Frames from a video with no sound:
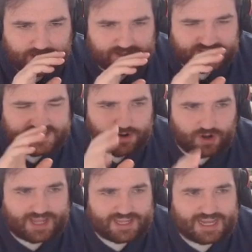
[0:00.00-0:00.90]
this hero
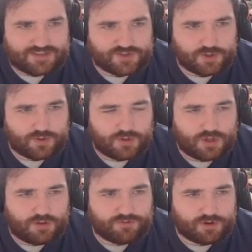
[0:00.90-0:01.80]
like Katsu
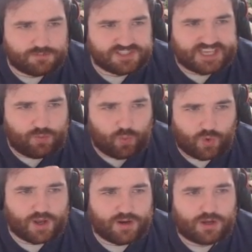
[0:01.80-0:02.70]
from set
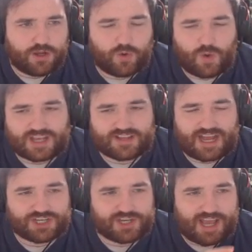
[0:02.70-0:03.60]
1, who hasn't
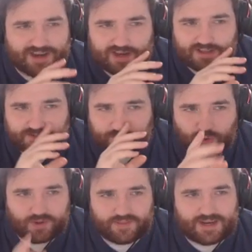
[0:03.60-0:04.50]
actually had any
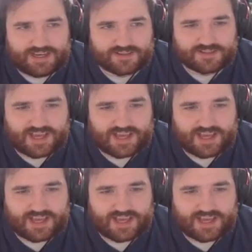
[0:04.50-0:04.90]
support in the latest